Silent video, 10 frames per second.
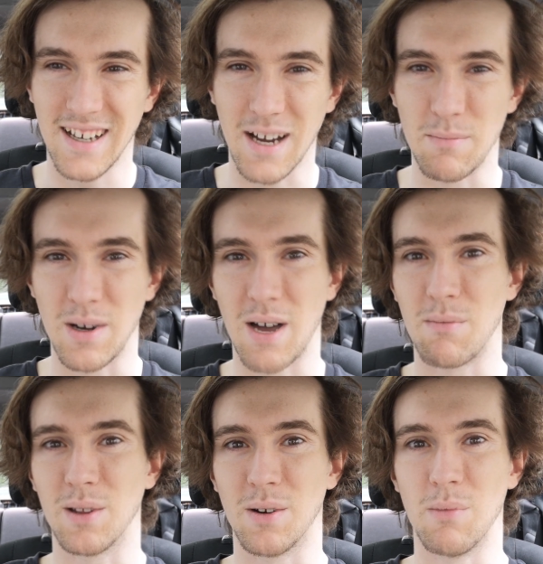I'm
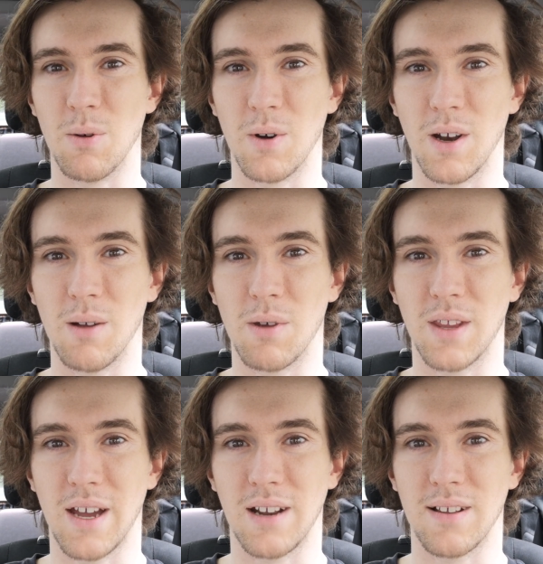a little bit worried about
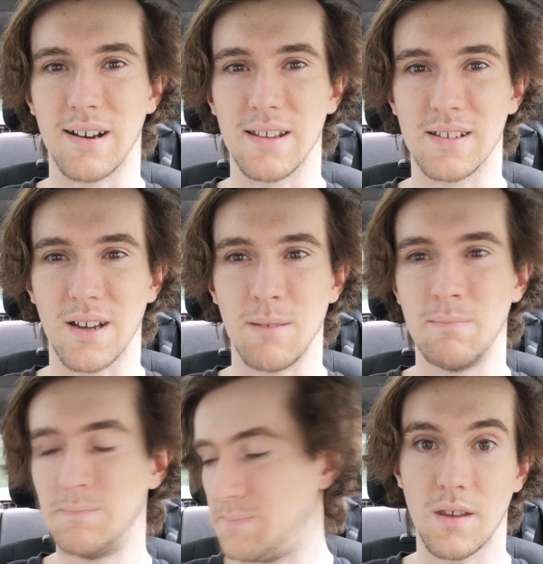that a lot of the
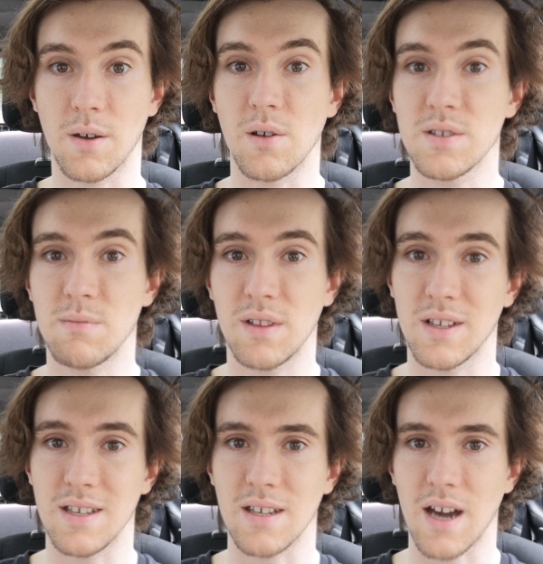time. Like,
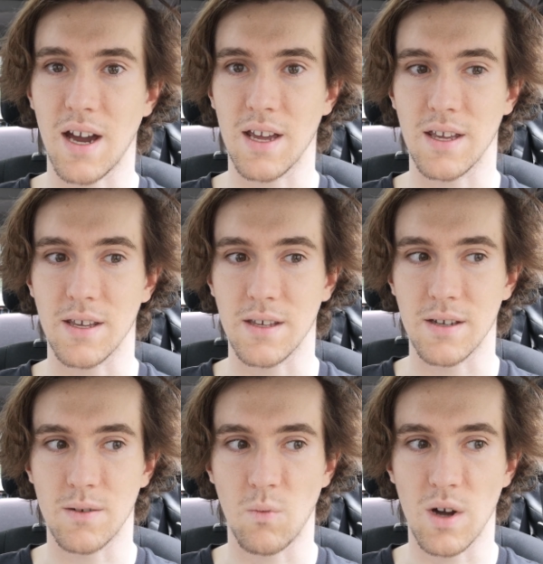ultimately
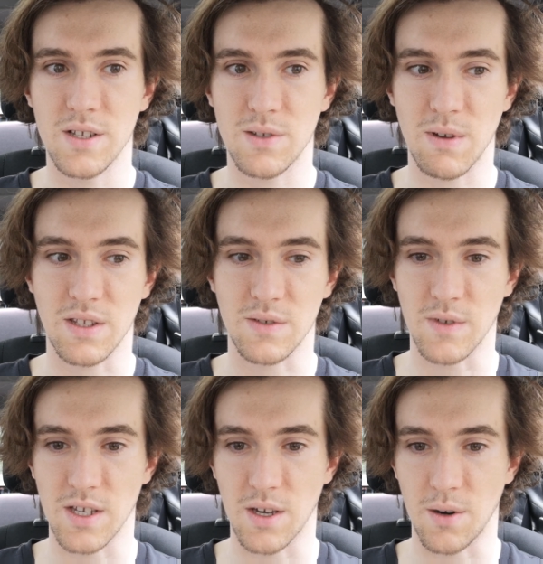I wanted to make this
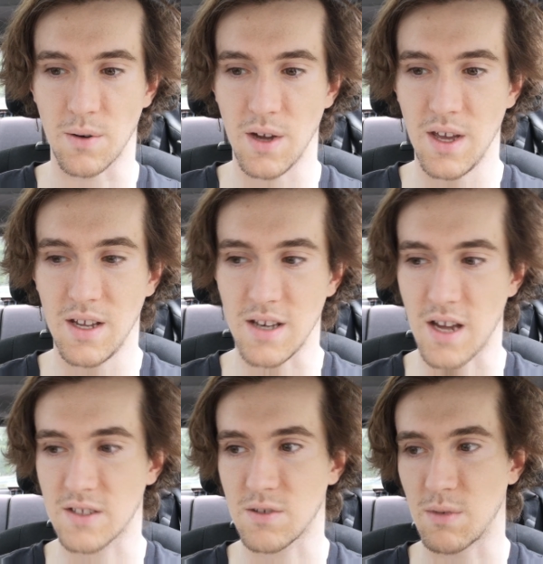video
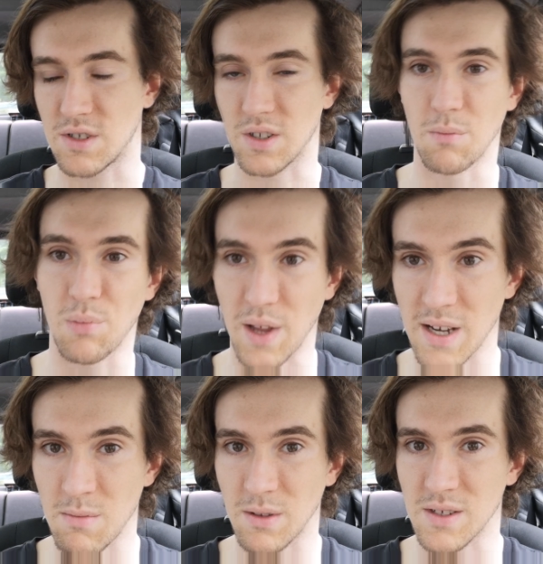not so much to
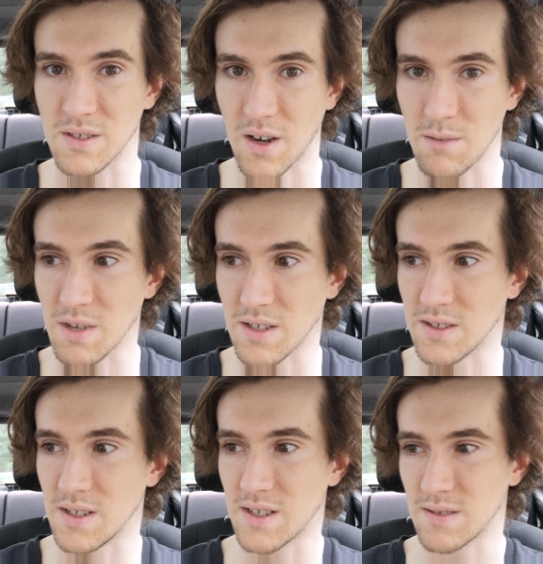complain about this car,
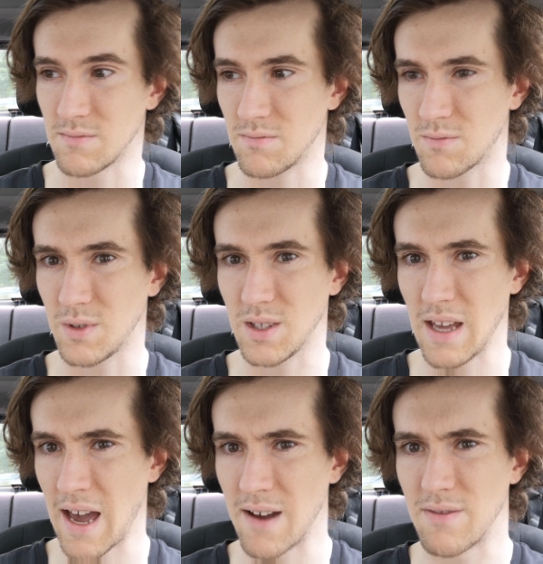because it doesn't really
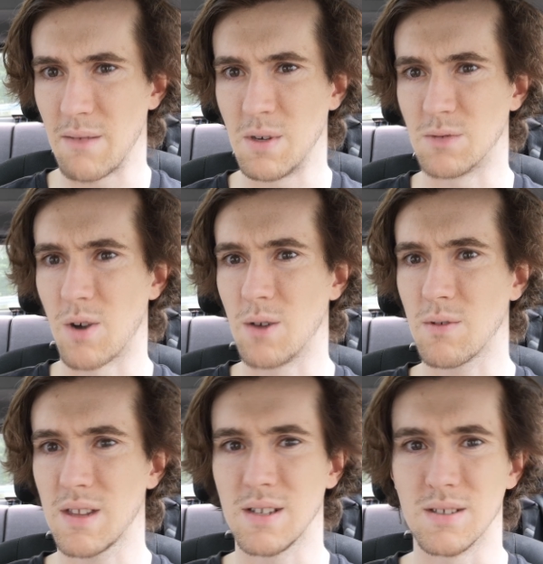have that much wrong
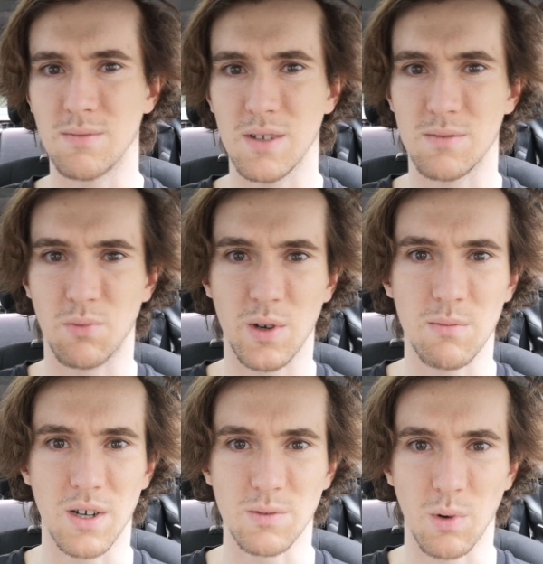with it. It's pretty
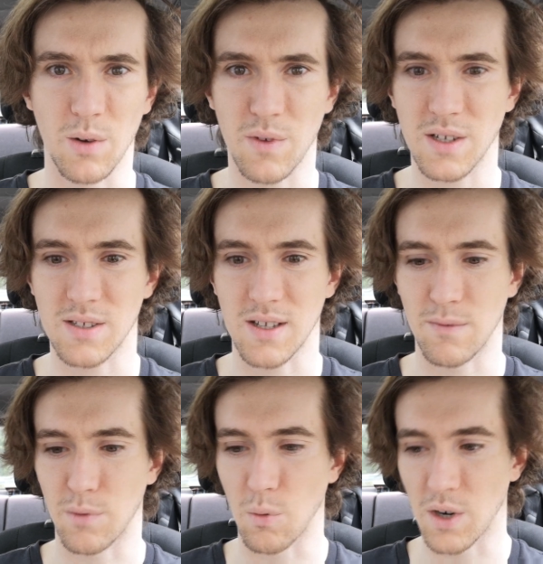much perfect
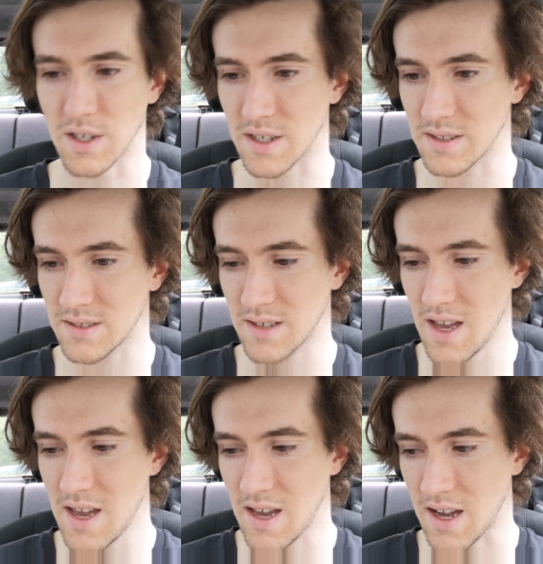for what it is.
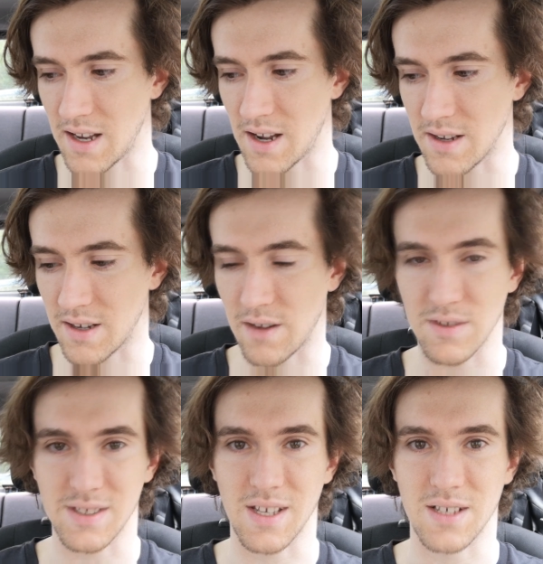It
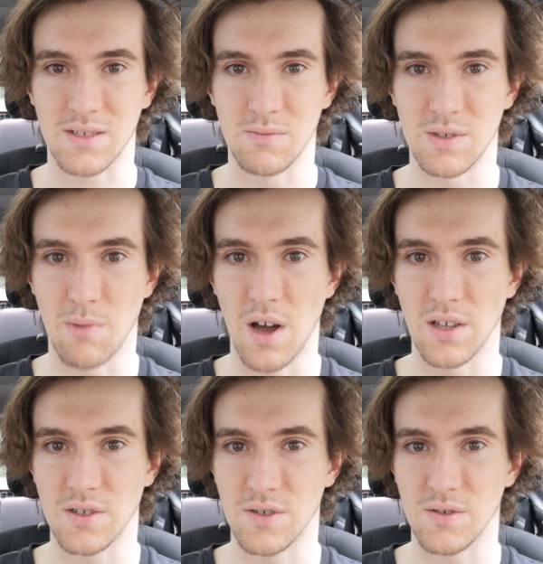obviously has some small
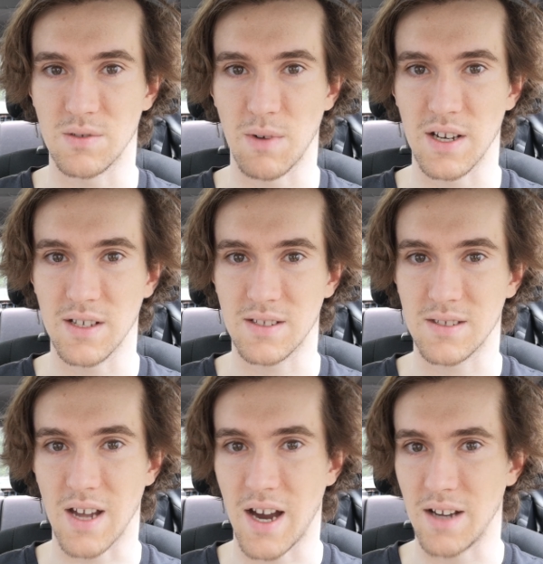issues, but
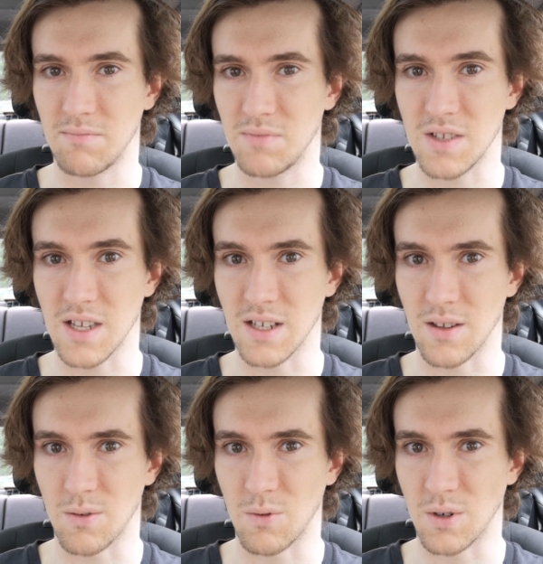it's not the end
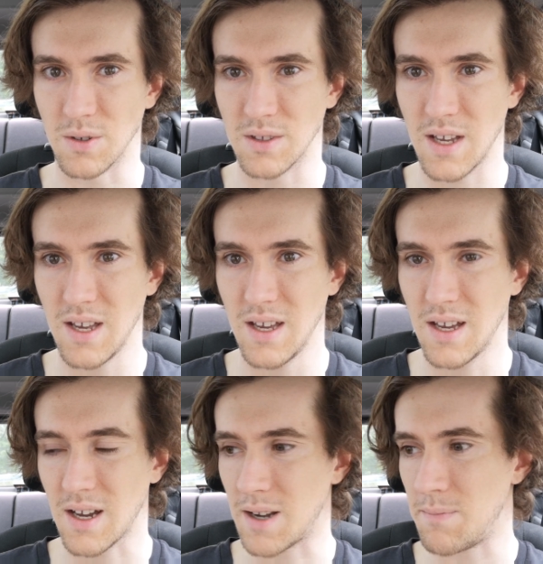of the world.
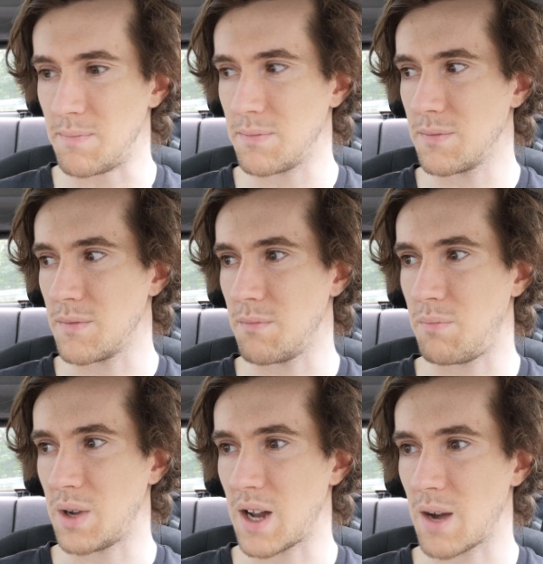
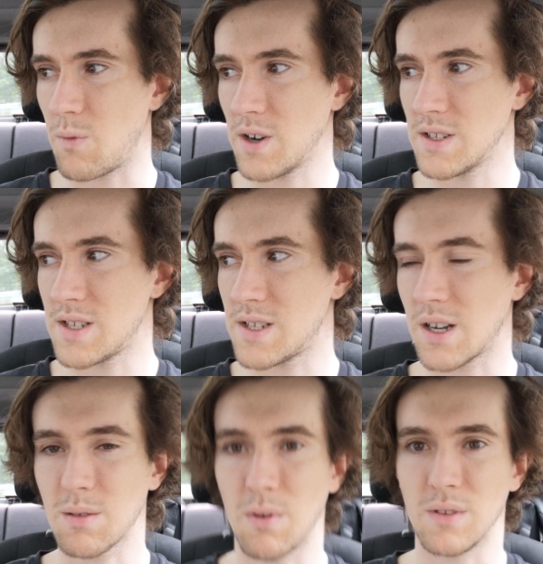But I wanted to
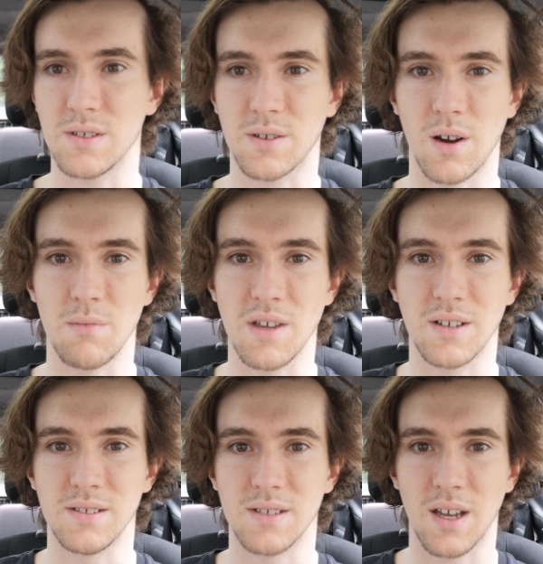talk about this car
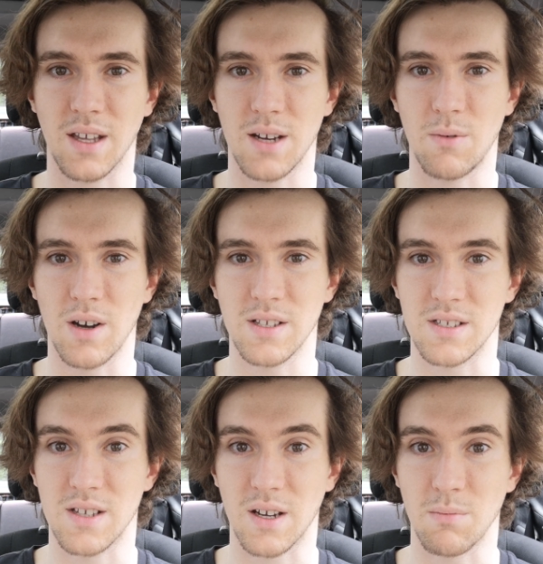because I kind of wanted
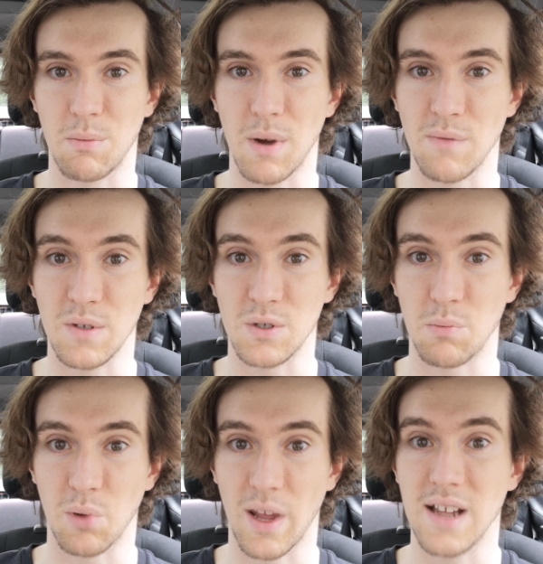to talk about my future
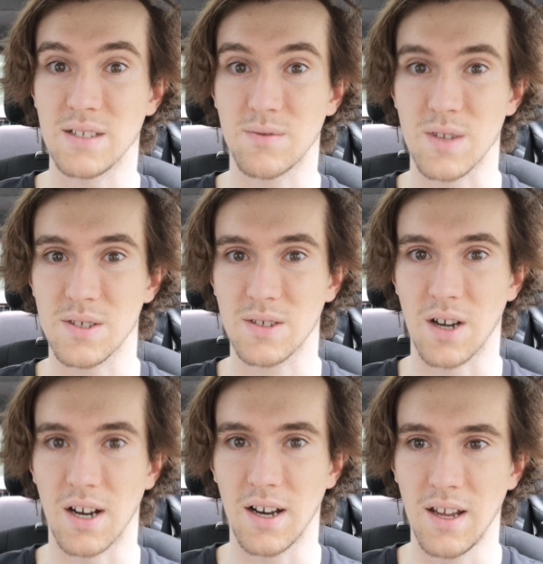plans for this
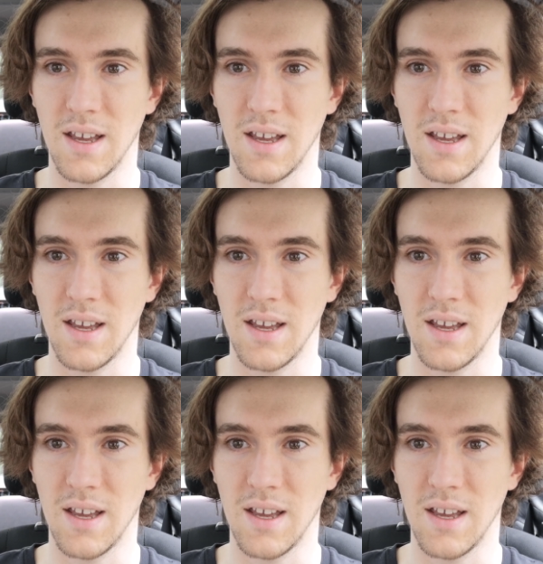car.